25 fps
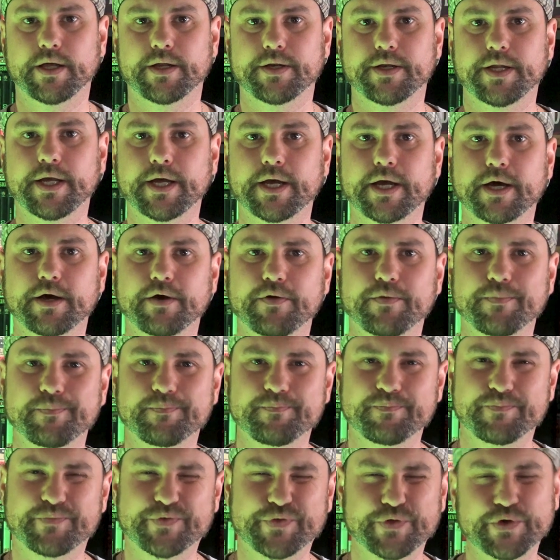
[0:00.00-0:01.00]
Now,
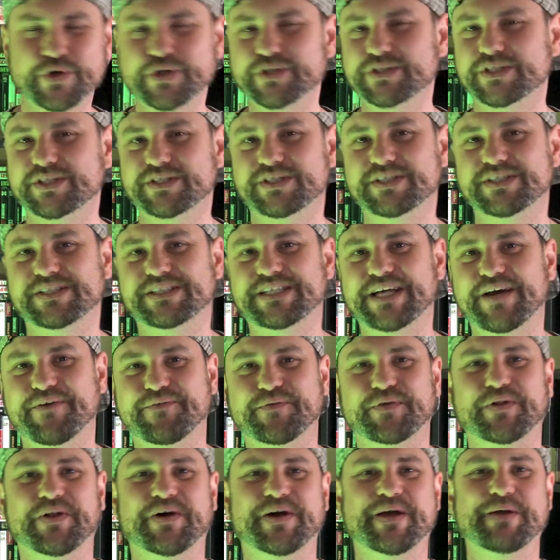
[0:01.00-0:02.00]
Thirst
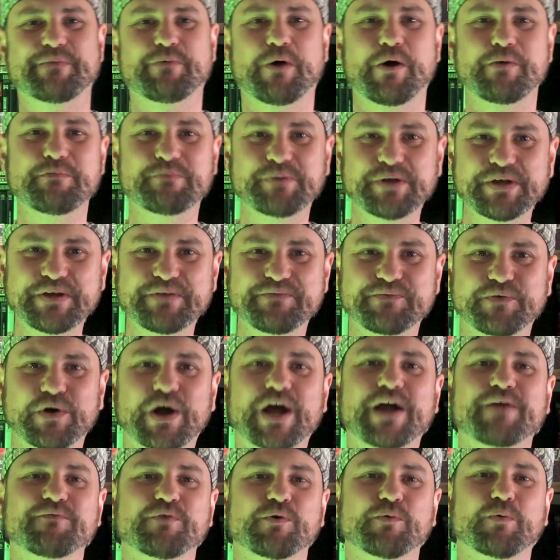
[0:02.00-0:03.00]
definitely won't be for
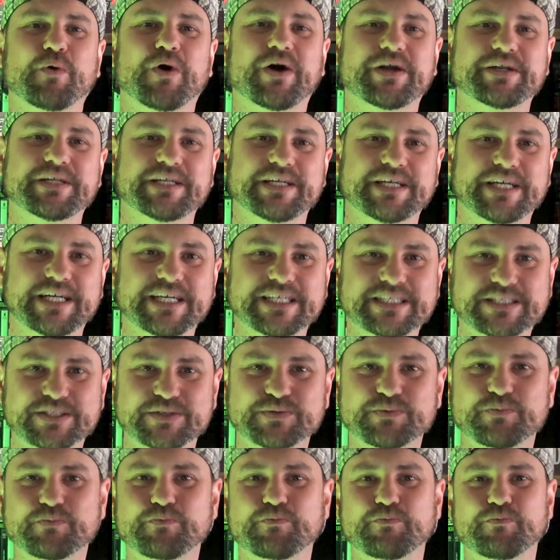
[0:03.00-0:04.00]
everyone.
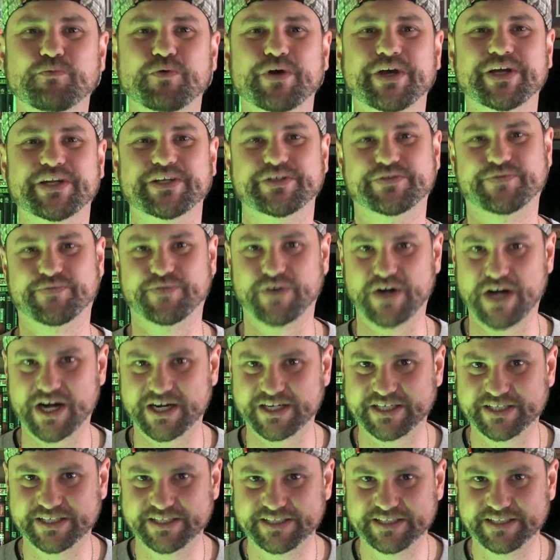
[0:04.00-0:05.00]
It's weird as
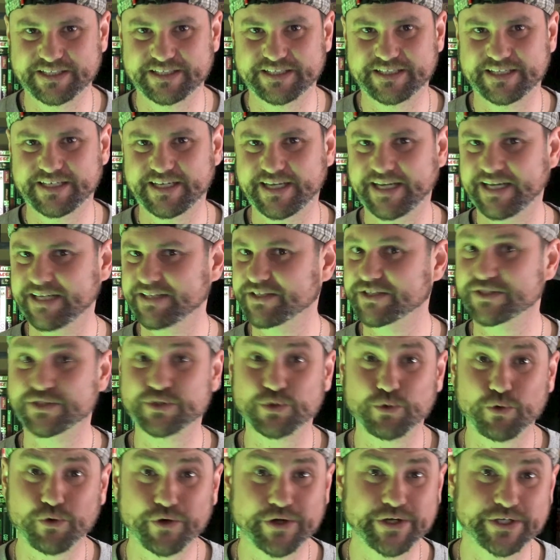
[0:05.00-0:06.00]
fuck. And the
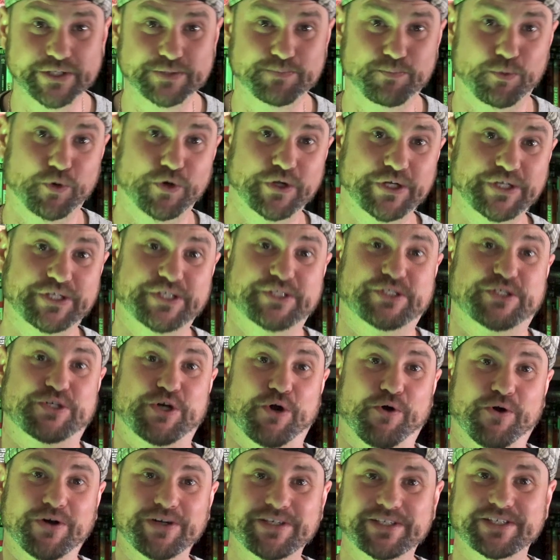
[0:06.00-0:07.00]
story is pretty
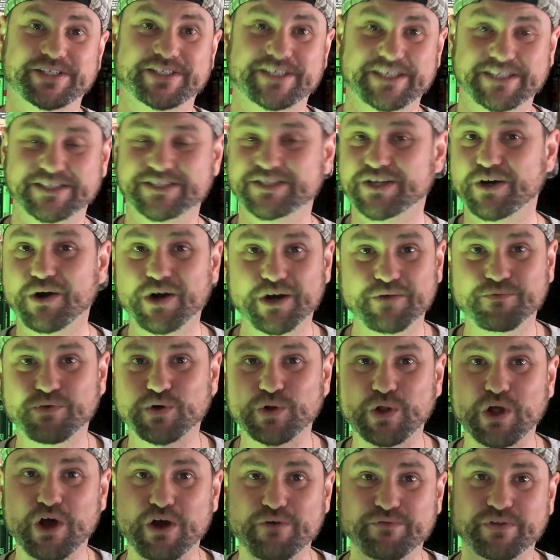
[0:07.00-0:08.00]
disjointed. It's kind of
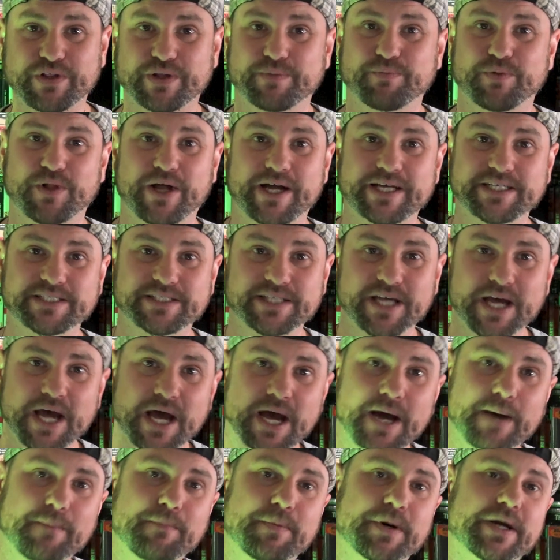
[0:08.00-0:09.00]
all over the place,
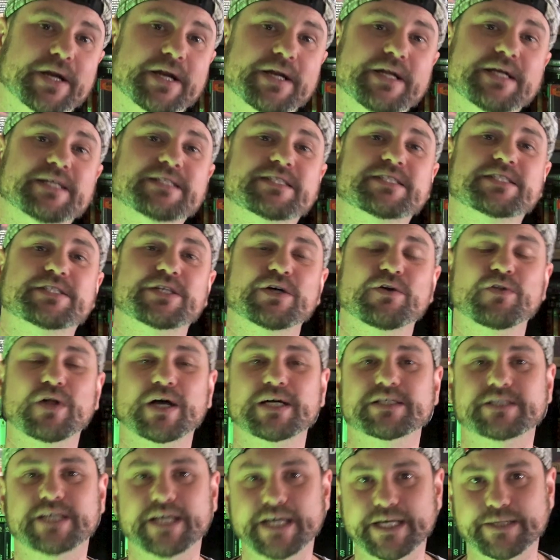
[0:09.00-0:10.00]
but it still
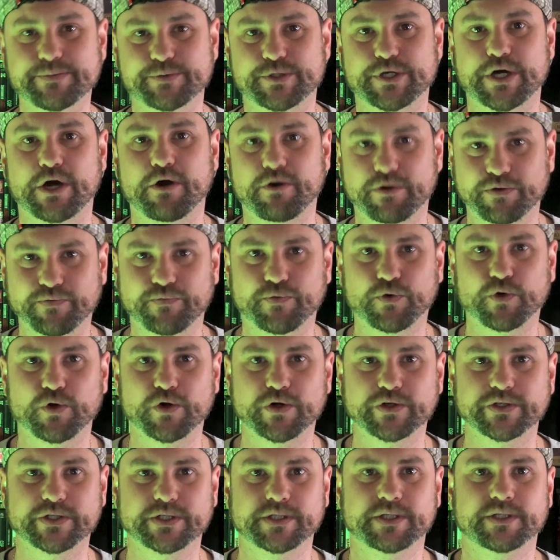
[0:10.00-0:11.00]
has heaps going
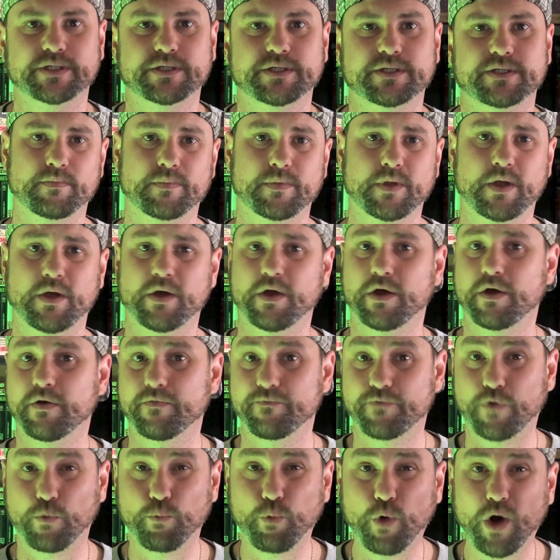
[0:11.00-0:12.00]
for it.
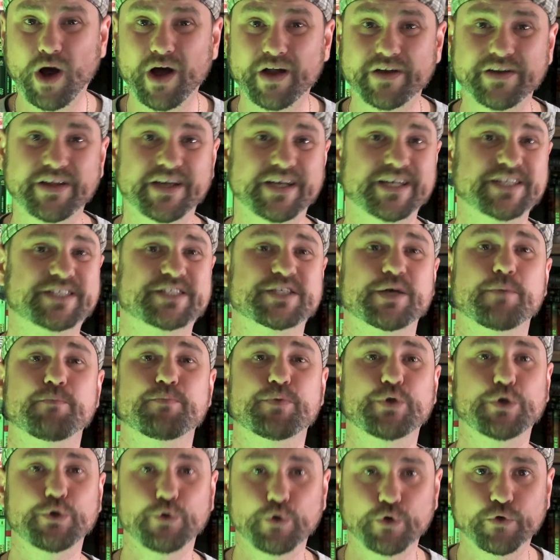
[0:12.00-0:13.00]
For one, it's a
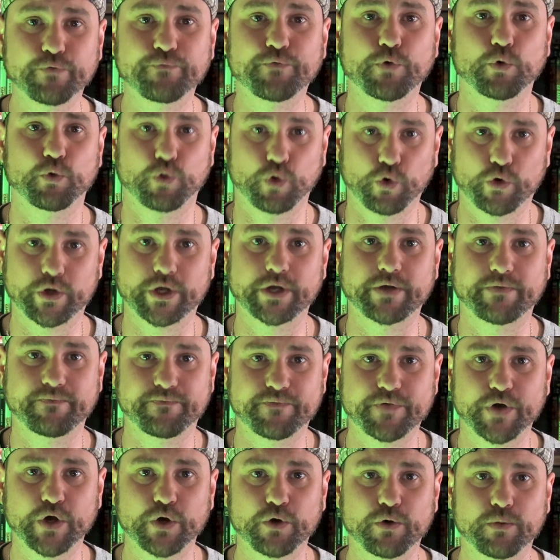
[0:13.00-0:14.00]
beautiful looking
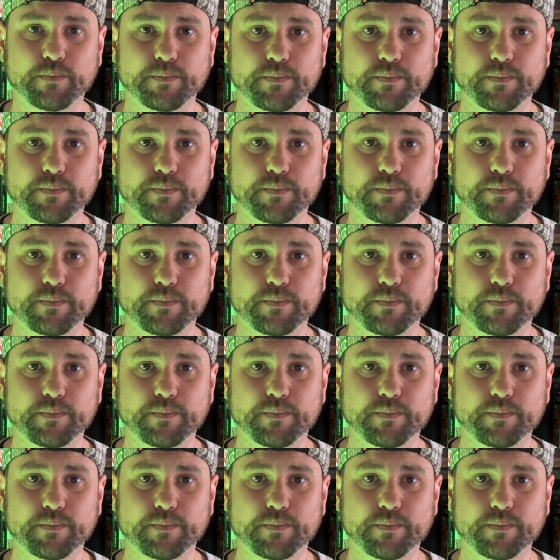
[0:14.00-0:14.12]
film.